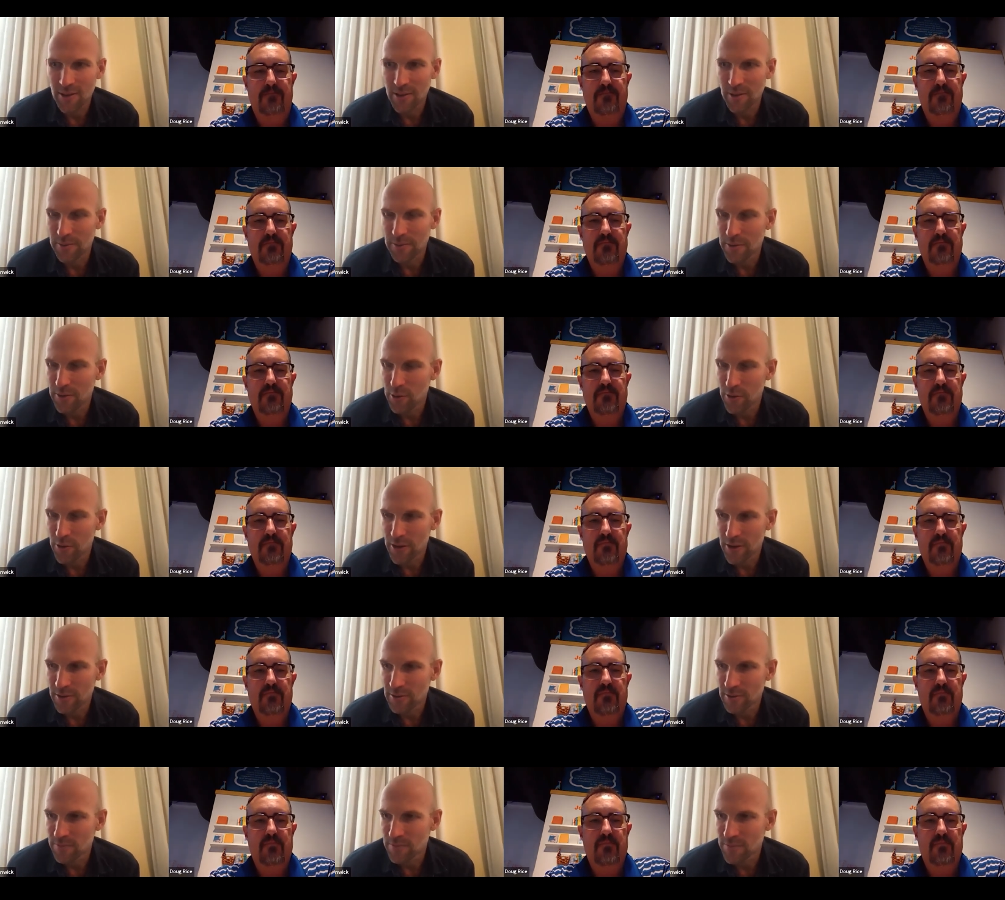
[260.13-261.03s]
Speaker 1: uh, before
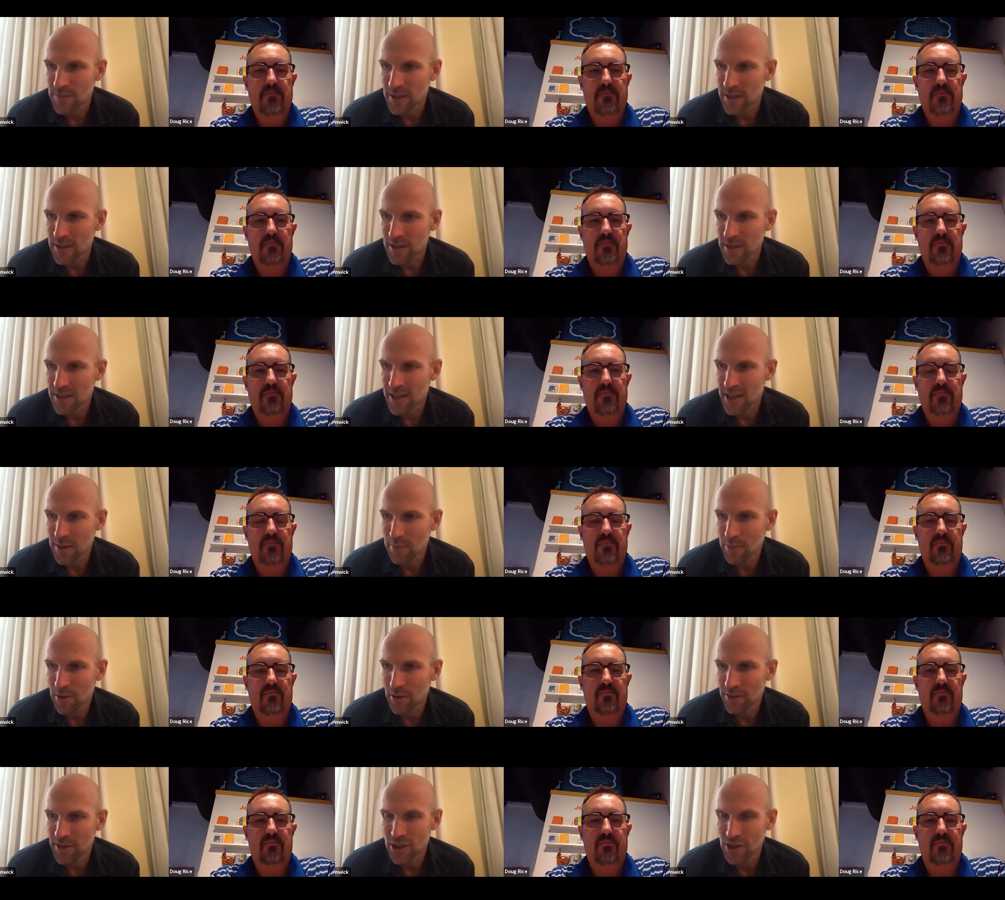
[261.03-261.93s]
you set
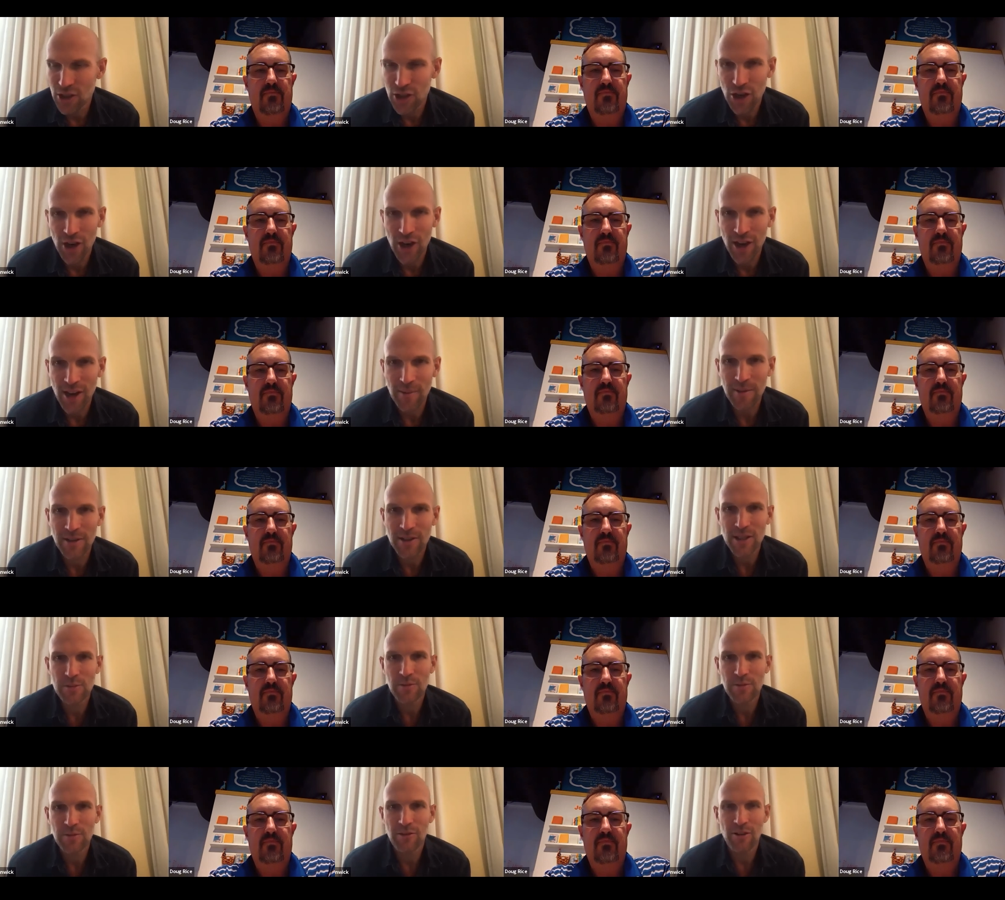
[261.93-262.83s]
upon this journey. But
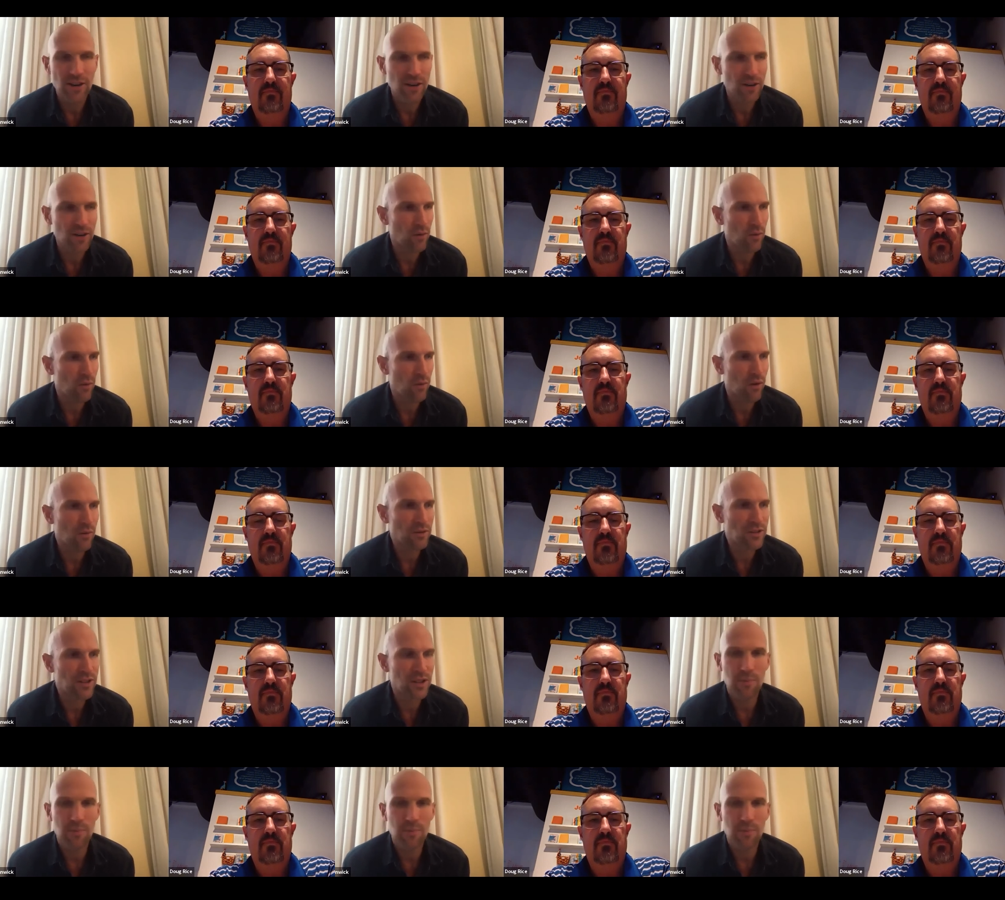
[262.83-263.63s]
just before I do, what was the